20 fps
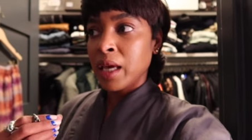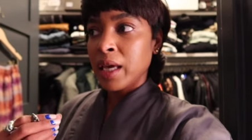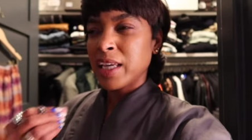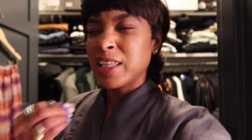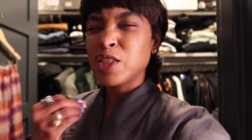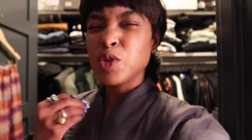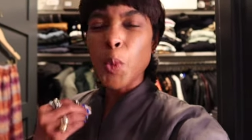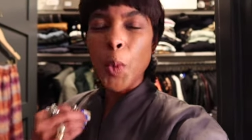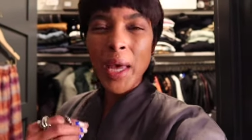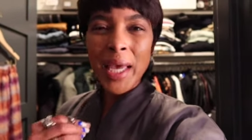
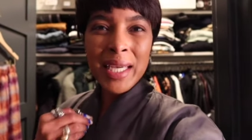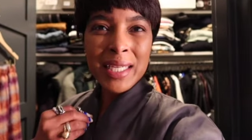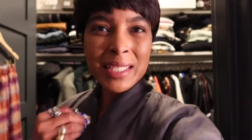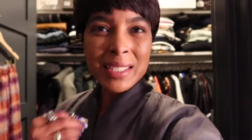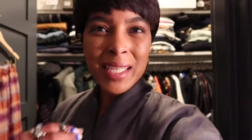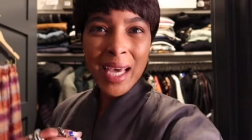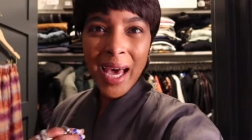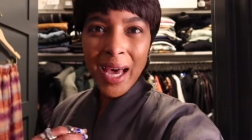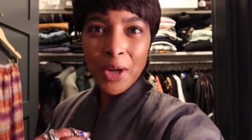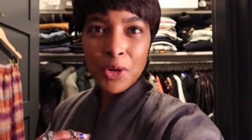is weighing
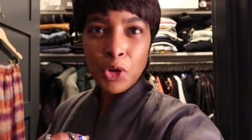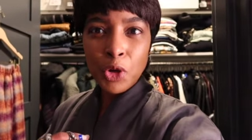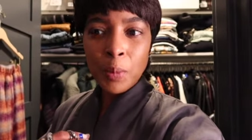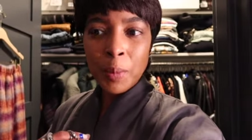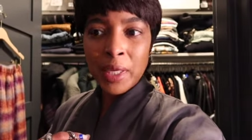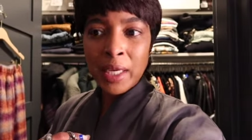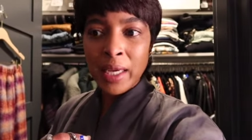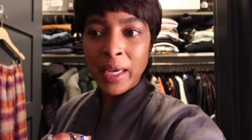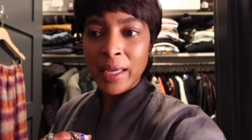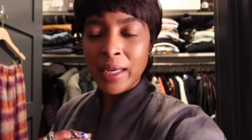down on
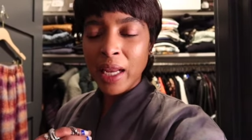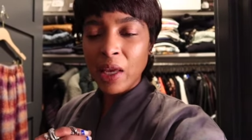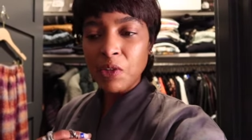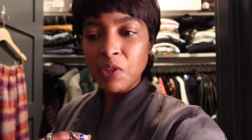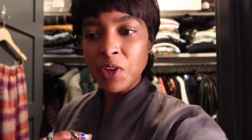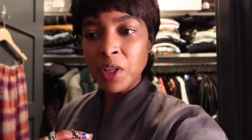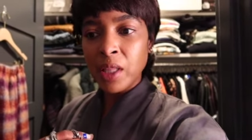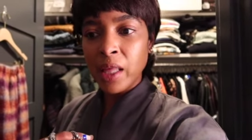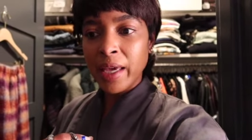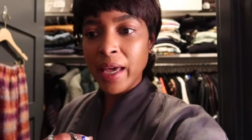me and I
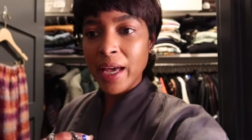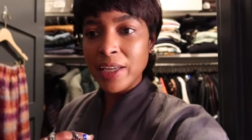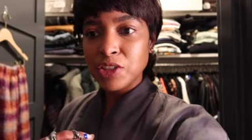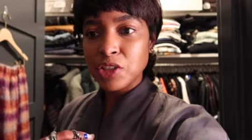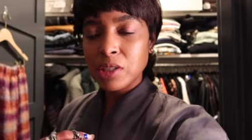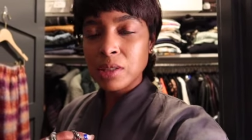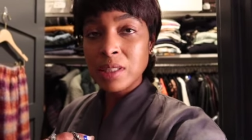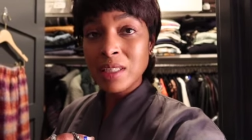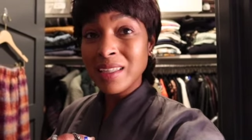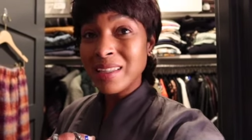feel like I
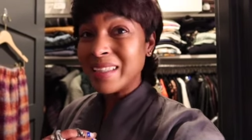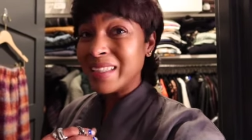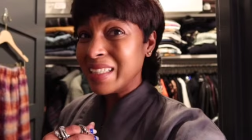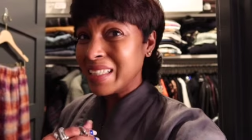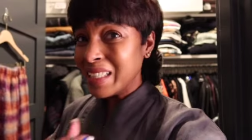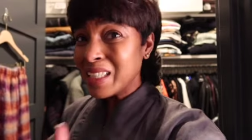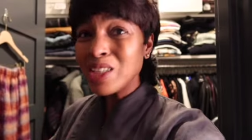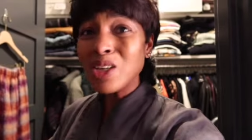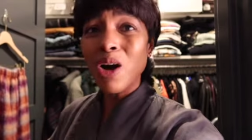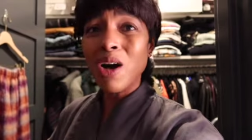just didn't
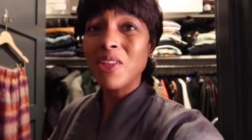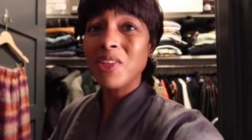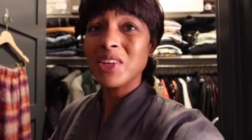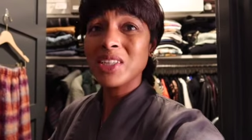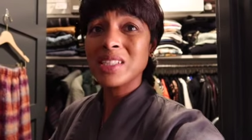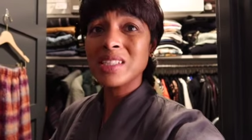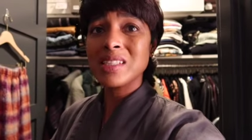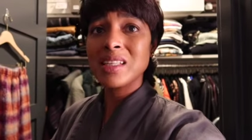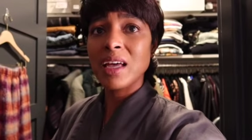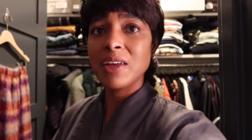need all
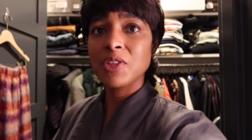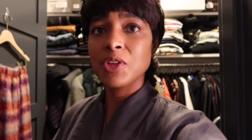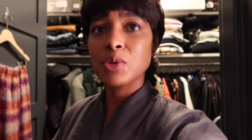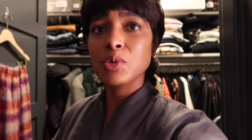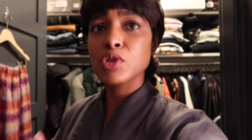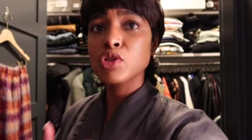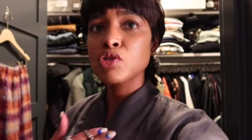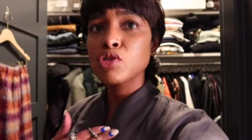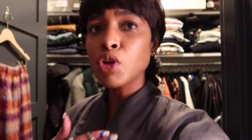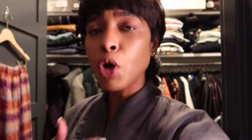this stuff. There
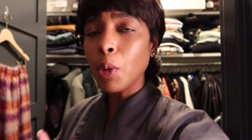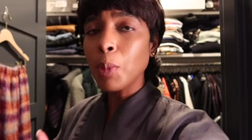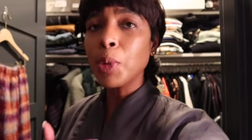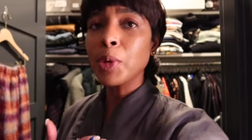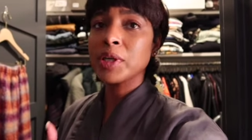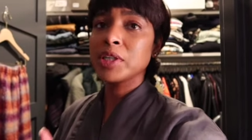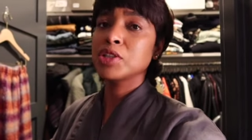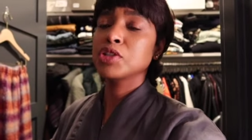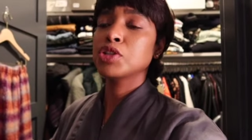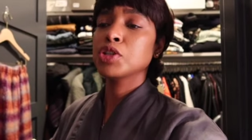was no
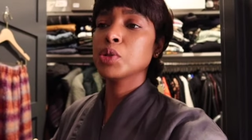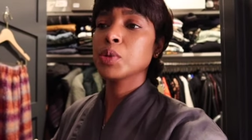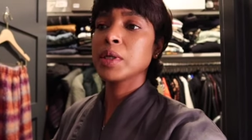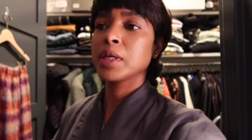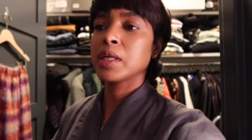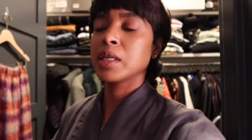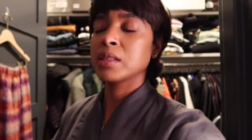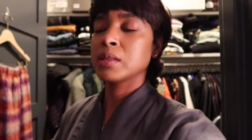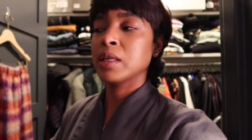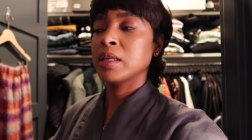point in
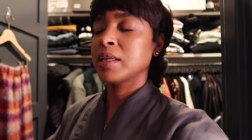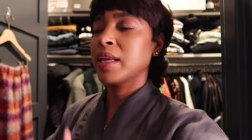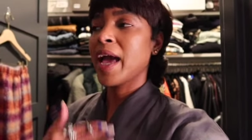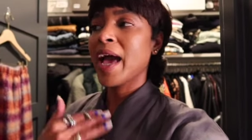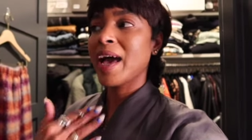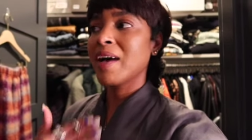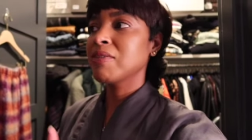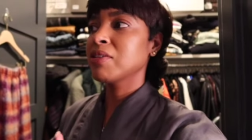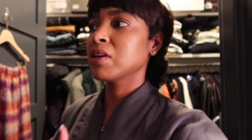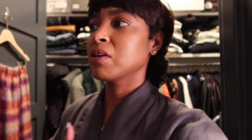doing in,
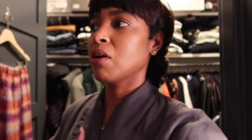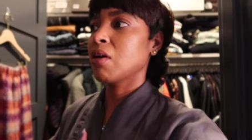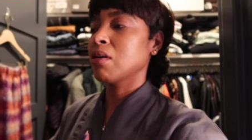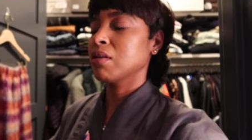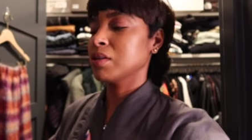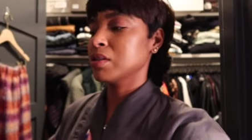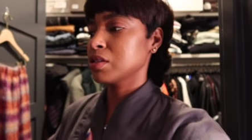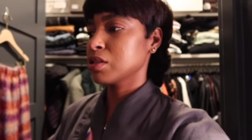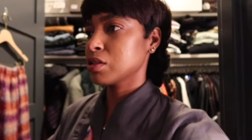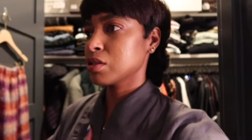having all
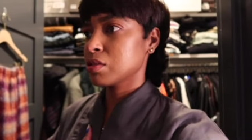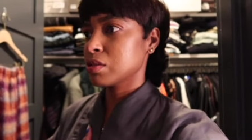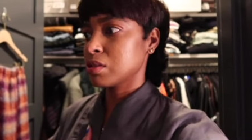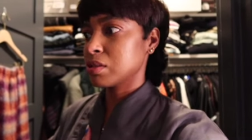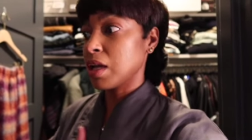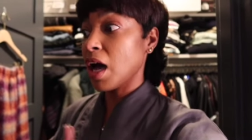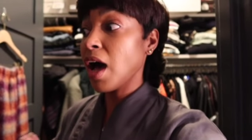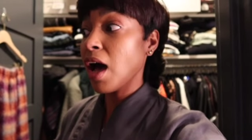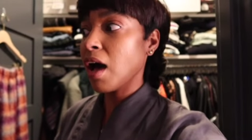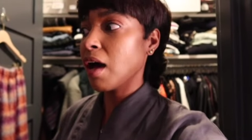this
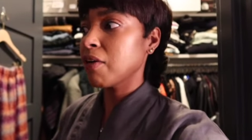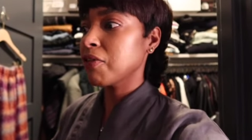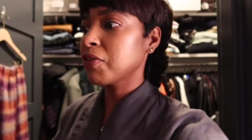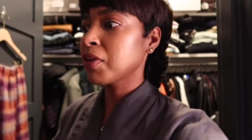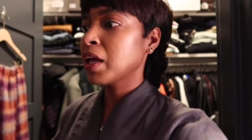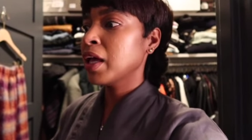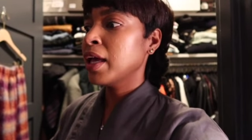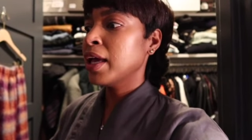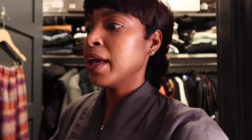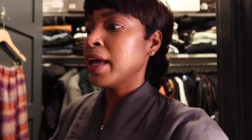stuff.
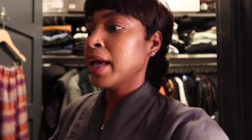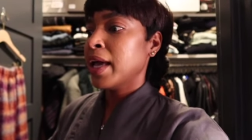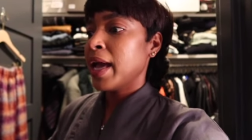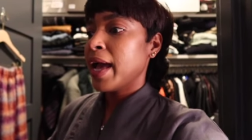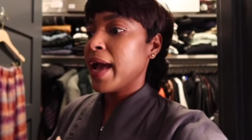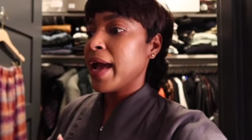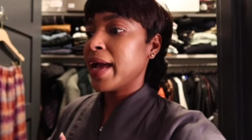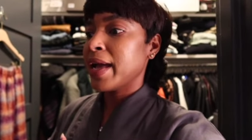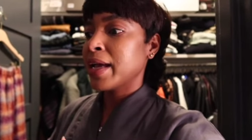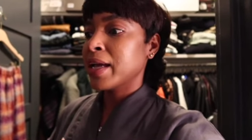
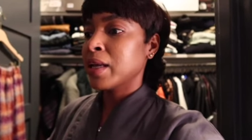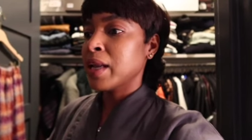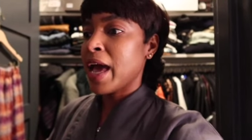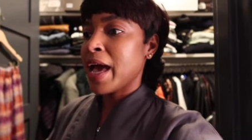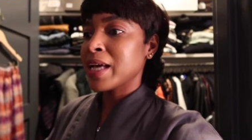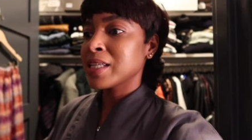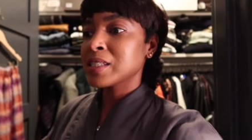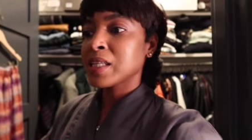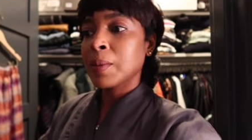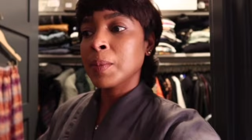And
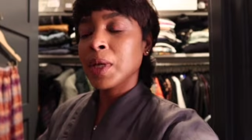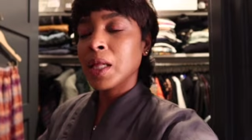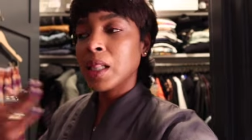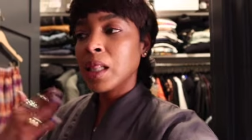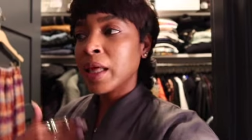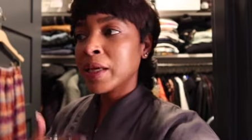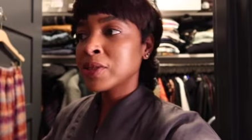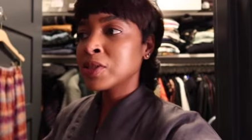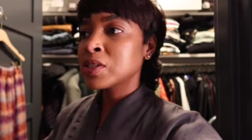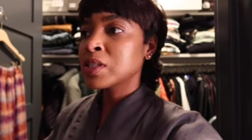as I'm
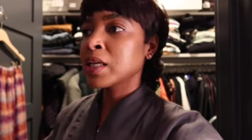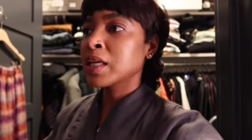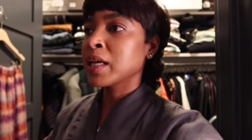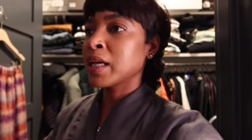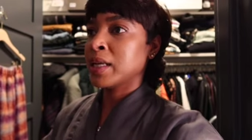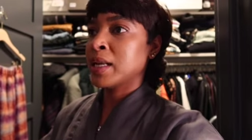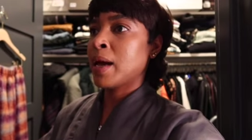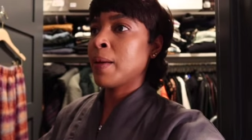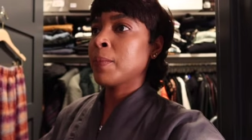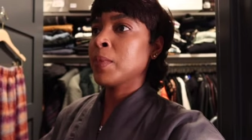cleansing
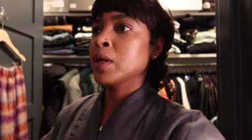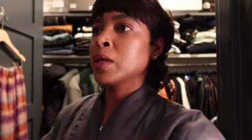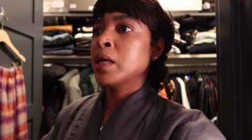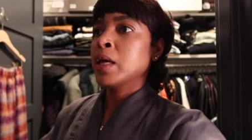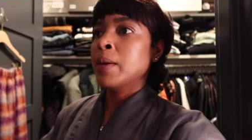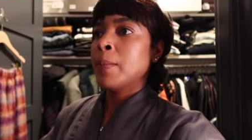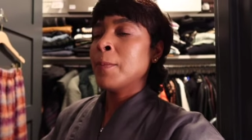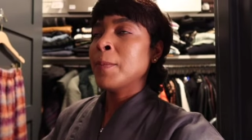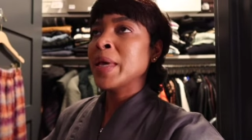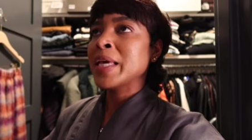and I'm
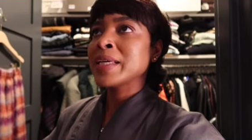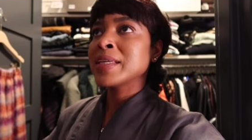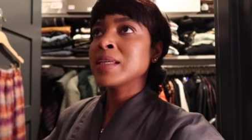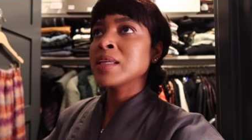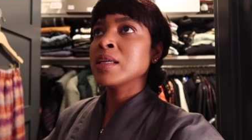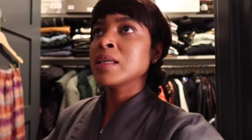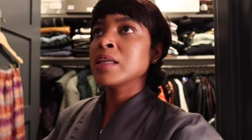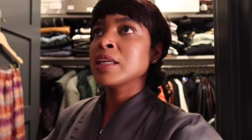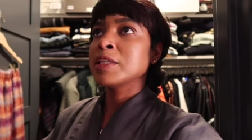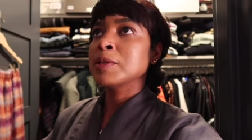
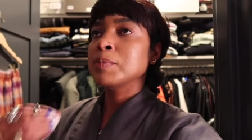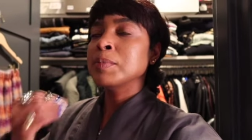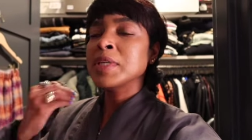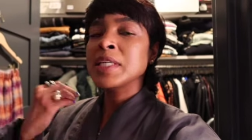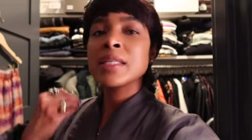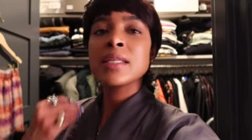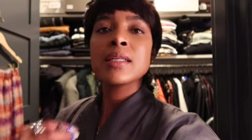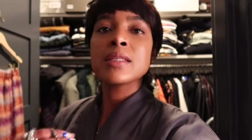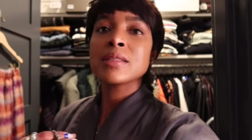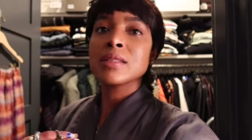making
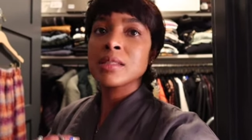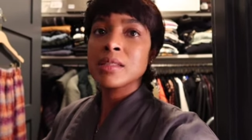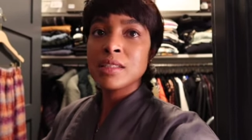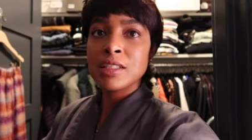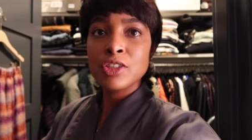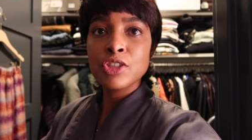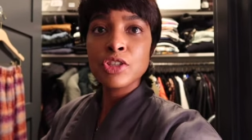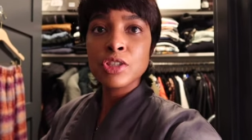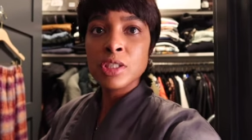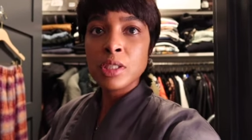immediate
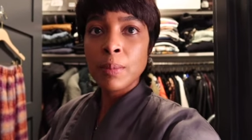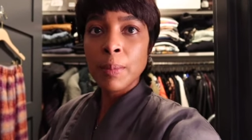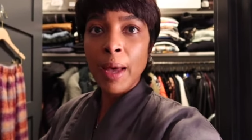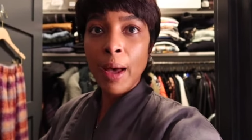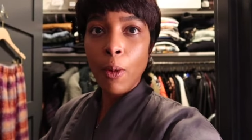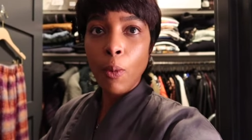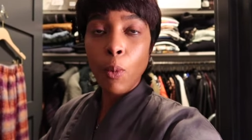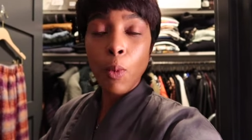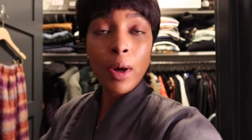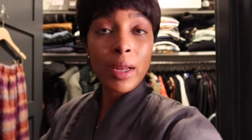decisions
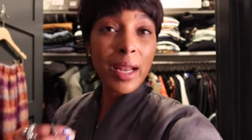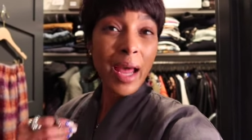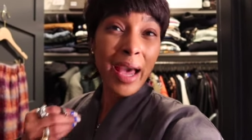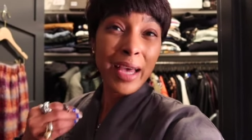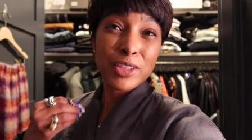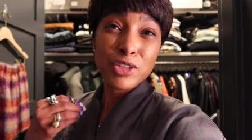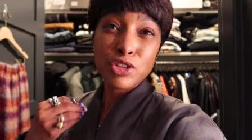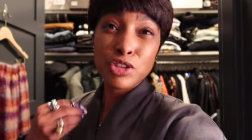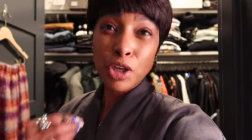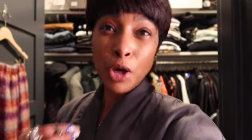about what
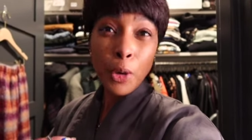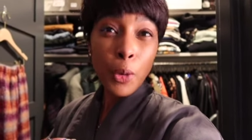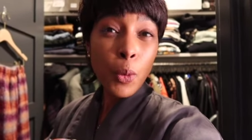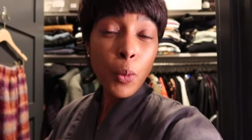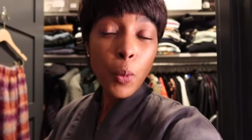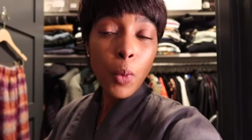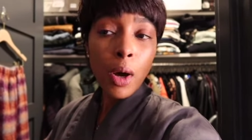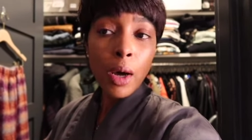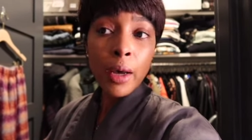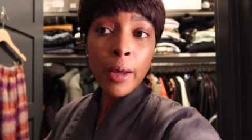I don't
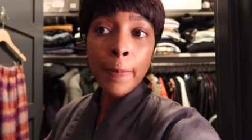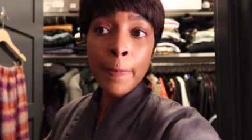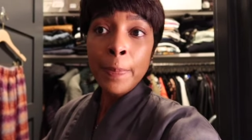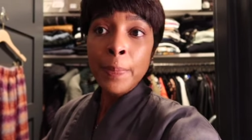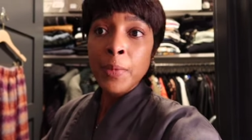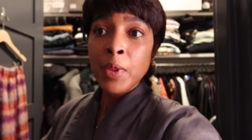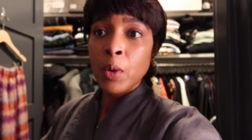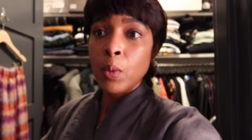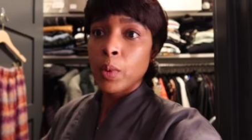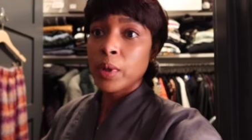want,
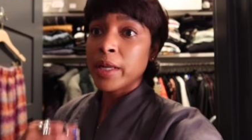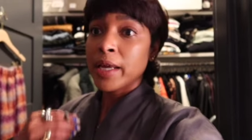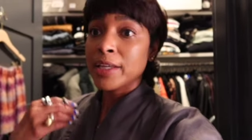what